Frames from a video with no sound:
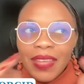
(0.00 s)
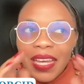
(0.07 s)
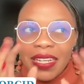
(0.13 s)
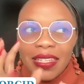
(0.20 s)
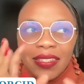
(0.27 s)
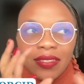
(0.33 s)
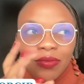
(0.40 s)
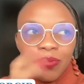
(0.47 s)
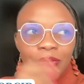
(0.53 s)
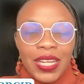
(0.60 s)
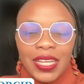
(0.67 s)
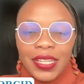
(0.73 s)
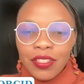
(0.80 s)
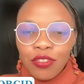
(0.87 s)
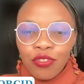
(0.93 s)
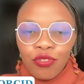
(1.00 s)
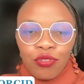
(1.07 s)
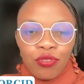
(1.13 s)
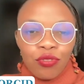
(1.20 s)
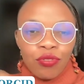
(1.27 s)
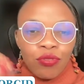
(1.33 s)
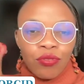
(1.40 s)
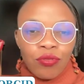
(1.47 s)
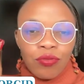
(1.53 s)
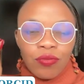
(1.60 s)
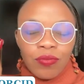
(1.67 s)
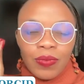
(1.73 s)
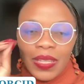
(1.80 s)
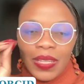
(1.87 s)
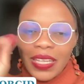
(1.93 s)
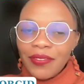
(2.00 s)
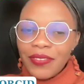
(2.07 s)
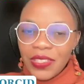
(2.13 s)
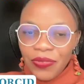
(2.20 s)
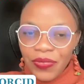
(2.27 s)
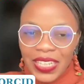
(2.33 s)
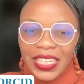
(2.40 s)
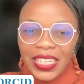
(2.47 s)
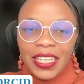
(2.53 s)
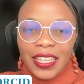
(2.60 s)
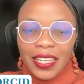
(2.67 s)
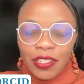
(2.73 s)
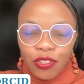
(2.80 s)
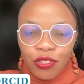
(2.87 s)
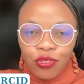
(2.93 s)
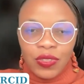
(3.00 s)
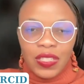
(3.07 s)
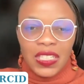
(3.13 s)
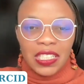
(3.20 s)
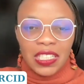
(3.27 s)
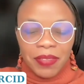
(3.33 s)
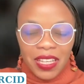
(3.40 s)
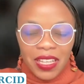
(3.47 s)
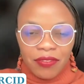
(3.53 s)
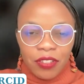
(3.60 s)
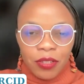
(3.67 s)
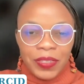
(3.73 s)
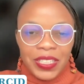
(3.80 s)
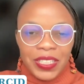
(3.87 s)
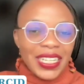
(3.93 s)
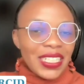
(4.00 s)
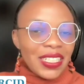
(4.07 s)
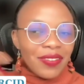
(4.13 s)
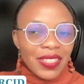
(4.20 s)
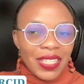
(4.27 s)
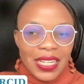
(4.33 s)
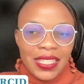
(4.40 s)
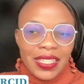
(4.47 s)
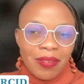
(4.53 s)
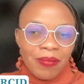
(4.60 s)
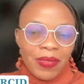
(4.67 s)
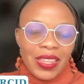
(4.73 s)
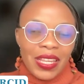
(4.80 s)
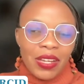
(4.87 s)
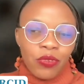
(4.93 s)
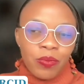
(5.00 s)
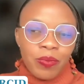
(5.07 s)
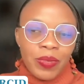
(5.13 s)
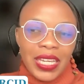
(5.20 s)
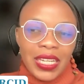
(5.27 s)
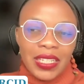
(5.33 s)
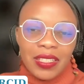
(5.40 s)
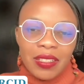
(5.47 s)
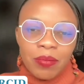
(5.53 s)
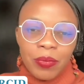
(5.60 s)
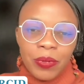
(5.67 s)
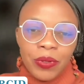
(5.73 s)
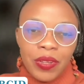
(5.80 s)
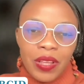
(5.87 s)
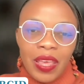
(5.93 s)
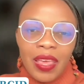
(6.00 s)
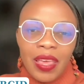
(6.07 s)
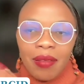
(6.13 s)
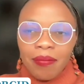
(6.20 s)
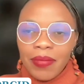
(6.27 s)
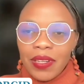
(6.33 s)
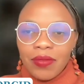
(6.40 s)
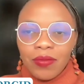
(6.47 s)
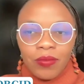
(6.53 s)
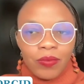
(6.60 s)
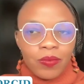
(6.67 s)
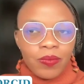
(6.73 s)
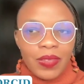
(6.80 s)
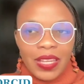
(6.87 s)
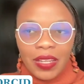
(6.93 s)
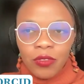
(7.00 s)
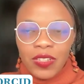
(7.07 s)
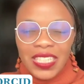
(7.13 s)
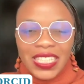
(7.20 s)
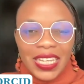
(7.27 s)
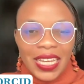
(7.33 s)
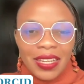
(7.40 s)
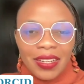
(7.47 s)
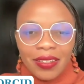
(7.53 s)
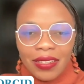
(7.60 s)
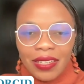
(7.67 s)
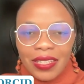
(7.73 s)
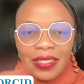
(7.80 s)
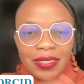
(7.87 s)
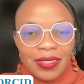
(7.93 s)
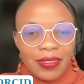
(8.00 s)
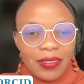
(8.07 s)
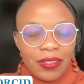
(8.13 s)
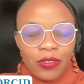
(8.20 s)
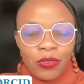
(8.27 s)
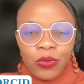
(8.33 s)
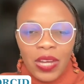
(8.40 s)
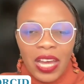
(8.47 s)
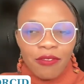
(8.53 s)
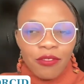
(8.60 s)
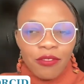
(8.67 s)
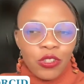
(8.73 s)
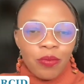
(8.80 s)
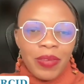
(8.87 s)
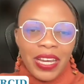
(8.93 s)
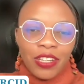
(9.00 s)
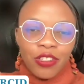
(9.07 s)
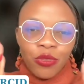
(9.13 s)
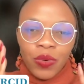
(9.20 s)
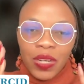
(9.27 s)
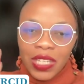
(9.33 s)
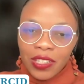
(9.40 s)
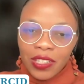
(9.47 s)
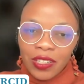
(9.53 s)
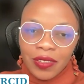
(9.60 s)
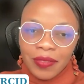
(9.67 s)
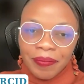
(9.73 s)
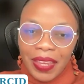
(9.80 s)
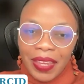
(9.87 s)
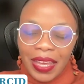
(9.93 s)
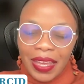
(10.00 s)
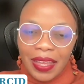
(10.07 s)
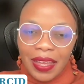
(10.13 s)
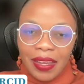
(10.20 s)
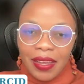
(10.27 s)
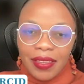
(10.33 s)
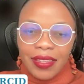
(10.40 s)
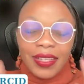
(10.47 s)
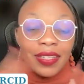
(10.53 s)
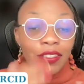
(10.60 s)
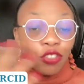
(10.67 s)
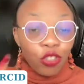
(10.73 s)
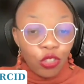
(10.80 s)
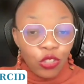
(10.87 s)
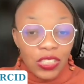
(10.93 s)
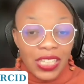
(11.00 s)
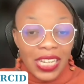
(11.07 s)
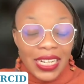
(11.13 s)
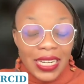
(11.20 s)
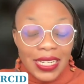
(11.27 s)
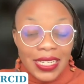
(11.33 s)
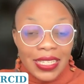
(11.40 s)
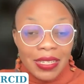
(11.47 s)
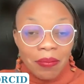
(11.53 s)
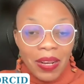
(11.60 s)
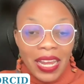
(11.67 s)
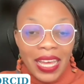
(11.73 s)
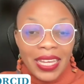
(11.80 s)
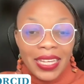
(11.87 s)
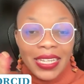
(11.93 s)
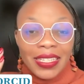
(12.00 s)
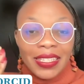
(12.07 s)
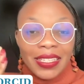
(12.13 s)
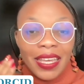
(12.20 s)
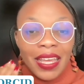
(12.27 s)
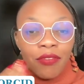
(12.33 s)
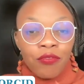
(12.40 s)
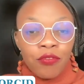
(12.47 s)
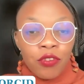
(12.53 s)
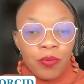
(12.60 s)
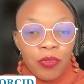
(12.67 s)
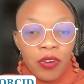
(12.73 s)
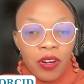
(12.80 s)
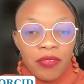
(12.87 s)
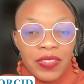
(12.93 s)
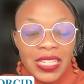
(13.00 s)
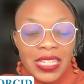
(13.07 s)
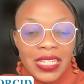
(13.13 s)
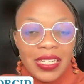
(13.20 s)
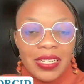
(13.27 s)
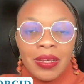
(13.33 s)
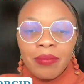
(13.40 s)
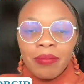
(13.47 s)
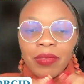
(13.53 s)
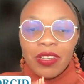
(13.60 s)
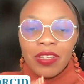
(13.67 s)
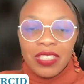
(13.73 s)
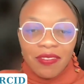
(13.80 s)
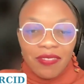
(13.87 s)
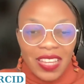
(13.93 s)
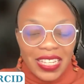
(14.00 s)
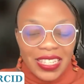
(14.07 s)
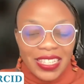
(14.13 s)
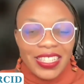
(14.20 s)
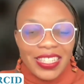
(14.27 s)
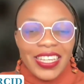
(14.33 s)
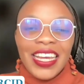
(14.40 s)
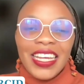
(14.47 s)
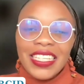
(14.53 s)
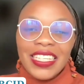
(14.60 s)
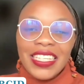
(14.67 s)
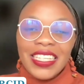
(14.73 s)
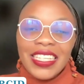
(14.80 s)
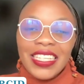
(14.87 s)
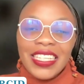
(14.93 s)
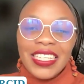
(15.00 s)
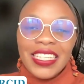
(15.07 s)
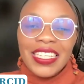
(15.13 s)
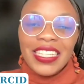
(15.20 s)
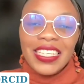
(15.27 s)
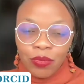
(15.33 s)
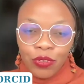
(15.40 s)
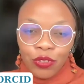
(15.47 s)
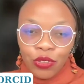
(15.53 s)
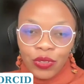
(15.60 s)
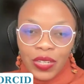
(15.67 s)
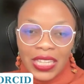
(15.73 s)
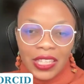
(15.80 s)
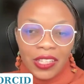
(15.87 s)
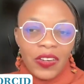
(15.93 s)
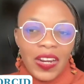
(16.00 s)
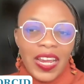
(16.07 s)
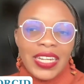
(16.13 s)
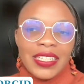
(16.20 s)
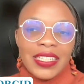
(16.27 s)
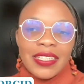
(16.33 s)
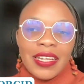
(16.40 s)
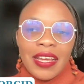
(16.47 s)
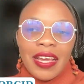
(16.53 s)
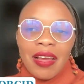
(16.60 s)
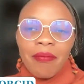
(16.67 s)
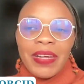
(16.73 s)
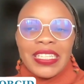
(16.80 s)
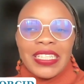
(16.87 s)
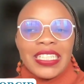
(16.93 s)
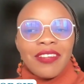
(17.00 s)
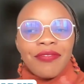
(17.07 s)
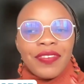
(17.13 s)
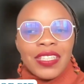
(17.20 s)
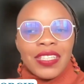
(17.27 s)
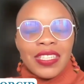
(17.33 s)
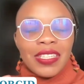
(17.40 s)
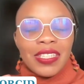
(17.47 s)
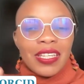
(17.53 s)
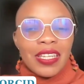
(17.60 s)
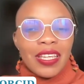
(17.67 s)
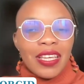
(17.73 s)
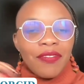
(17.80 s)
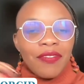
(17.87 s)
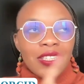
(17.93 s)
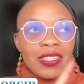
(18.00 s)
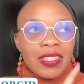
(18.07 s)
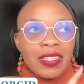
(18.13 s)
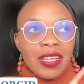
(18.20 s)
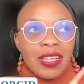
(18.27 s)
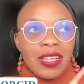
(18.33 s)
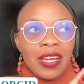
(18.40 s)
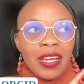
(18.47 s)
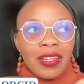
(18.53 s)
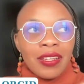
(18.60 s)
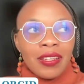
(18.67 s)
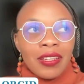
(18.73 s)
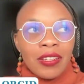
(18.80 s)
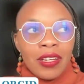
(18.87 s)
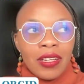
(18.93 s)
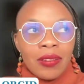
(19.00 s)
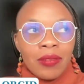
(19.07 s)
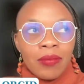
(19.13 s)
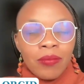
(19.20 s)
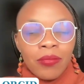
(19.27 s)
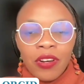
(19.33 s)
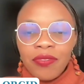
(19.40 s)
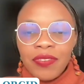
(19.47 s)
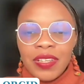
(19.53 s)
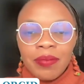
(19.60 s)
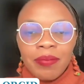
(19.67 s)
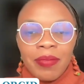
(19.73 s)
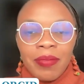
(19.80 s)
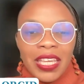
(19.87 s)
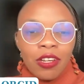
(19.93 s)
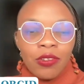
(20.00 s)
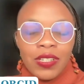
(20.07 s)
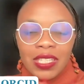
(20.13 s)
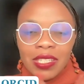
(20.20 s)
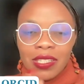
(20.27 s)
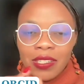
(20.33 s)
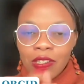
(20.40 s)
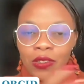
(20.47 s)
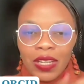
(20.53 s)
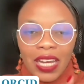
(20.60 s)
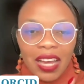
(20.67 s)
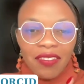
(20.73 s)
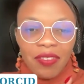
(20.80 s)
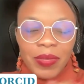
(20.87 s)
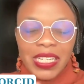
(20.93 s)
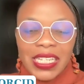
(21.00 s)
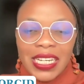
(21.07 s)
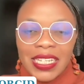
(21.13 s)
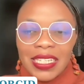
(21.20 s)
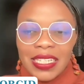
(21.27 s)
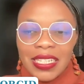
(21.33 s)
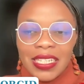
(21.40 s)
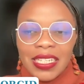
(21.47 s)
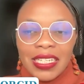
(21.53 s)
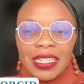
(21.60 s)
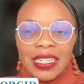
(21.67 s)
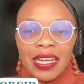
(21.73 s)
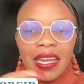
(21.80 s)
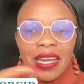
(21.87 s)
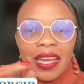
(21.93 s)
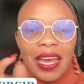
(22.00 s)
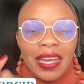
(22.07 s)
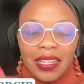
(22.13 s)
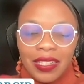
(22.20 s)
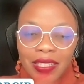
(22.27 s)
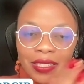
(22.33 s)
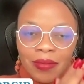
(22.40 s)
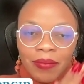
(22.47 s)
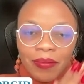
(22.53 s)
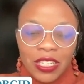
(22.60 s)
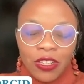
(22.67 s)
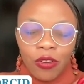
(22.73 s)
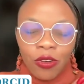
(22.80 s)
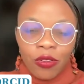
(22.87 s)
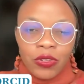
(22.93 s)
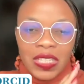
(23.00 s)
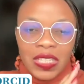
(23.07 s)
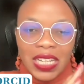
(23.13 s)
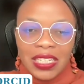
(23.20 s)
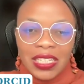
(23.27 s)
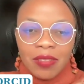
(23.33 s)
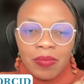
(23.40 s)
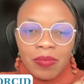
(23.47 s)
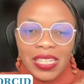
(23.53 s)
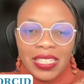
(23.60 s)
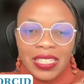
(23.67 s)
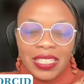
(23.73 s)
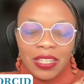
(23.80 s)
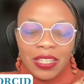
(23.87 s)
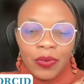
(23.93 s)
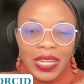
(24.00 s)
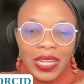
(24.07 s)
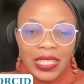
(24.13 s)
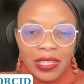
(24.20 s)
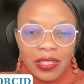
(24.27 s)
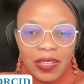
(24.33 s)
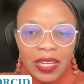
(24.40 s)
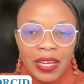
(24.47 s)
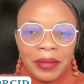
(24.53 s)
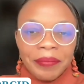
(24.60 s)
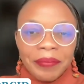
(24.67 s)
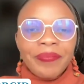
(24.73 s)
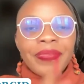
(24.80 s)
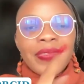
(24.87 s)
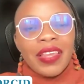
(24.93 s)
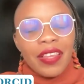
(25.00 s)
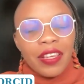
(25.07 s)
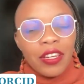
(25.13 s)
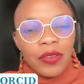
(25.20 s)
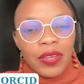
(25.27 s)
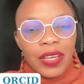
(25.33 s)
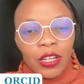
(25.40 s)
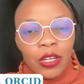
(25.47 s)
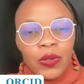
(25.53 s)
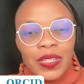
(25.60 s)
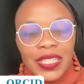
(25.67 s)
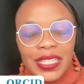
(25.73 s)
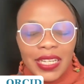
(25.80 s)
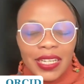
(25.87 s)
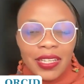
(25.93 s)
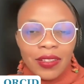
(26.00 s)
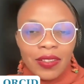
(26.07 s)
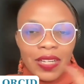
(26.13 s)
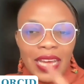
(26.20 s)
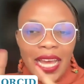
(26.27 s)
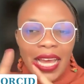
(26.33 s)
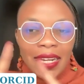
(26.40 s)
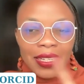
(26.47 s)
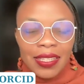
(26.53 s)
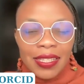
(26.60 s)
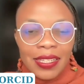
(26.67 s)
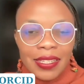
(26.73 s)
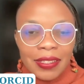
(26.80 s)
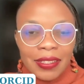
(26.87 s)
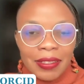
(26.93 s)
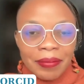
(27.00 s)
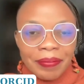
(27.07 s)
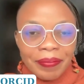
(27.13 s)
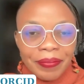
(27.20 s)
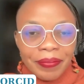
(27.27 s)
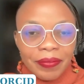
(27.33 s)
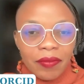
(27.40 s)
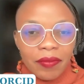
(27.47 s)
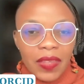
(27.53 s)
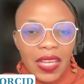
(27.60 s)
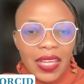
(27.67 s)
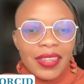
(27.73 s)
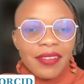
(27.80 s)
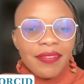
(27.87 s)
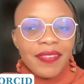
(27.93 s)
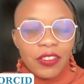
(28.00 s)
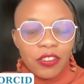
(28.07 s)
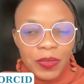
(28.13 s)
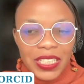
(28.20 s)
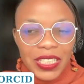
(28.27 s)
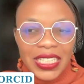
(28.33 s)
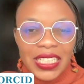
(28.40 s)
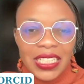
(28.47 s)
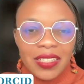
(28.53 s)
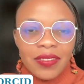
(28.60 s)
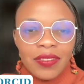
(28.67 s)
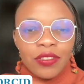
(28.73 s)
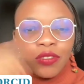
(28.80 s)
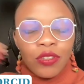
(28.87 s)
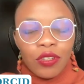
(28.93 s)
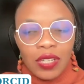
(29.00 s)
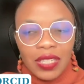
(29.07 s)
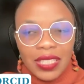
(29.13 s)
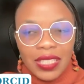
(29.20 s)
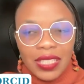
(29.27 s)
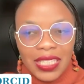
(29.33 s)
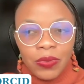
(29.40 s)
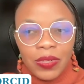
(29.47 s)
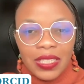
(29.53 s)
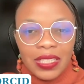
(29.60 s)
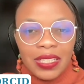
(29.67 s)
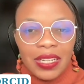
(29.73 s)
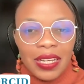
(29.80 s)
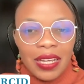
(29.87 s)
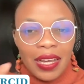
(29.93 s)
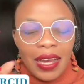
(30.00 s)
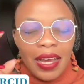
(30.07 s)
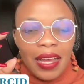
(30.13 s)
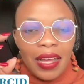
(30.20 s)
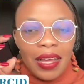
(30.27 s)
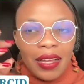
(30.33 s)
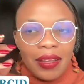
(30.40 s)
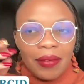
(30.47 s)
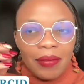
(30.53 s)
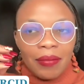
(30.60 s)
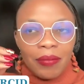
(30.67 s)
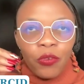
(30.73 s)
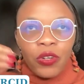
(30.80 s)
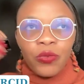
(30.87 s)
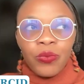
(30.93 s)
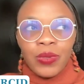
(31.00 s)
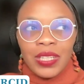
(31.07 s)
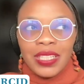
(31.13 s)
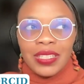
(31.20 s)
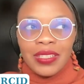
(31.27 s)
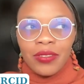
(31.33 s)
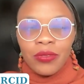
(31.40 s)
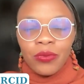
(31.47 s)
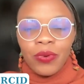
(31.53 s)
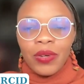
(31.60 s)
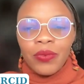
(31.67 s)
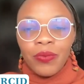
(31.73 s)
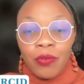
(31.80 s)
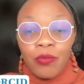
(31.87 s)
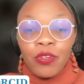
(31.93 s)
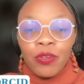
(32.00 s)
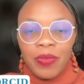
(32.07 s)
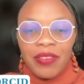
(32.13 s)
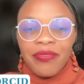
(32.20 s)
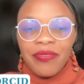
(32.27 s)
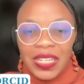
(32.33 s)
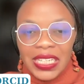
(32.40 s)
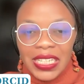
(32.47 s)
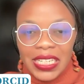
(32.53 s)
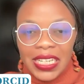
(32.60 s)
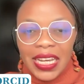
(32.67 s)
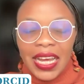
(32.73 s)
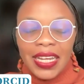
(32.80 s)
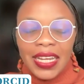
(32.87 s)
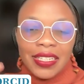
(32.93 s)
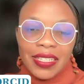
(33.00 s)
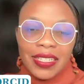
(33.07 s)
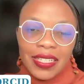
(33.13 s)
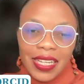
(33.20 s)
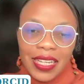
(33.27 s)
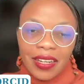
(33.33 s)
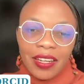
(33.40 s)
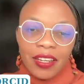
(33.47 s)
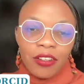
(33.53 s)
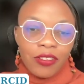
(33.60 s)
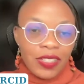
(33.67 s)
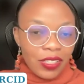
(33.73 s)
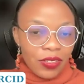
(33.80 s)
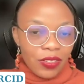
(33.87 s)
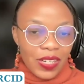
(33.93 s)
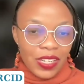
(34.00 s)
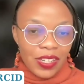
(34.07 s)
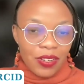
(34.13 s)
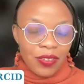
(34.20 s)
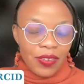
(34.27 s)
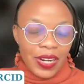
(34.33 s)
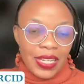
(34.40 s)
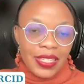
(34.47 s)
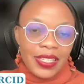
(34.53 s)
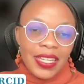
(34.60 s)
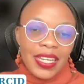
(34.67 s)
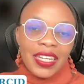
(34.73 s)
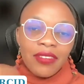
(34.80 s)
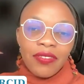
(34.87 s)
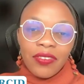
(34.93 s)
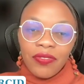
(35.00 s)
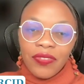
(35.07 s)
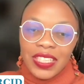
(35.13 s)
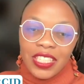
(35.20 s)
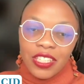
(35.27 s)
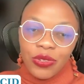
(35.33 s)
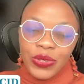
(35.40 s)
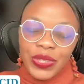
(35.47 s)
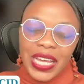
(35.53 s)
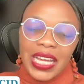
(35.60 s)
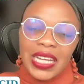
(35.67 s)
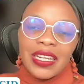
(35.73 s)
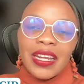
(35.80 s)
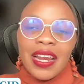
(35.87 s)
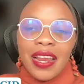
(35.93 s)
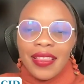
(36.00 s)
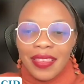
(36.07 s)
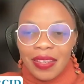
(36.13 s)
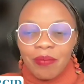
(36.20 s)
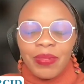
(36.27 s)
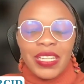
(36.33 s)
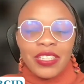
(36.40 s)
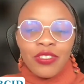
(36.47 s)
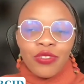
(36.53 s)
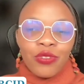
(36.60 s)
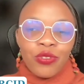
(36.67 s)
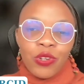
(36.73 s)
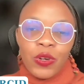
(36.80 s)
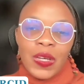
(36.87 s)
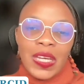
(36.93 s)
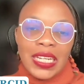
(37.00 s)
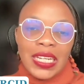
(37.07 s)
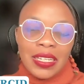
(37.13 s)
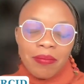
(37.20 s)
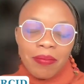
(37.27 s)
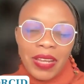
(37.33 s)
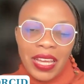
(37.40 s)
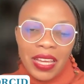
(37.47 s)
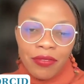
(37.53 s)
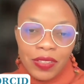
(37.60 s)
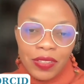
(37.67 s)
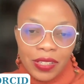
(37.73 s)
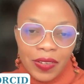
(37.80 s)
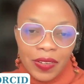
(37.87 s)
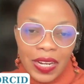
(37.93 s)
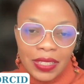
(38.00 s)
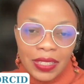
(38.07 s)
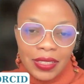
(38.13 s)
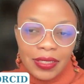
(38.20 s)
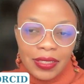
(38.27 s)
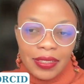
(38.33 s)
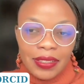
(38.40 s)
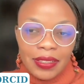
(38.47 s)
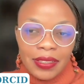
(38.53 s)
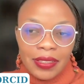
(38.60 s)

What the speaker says: that is related to if it's feeding into the GPF objectives, then it's something that would be eligible. But once again, is you have to go back to whether the institution that is applying is a for-profit, because if that's the case, it will not be able to get the grant. But if it's non-profit making, or it's a government entity and it's meeting all those eligibility criteria, then you can go and take a look at the fund objectives. You go and see what we would be funding under the technical integration grants. And if it fits into that, then please do go ahead and apply for the grant.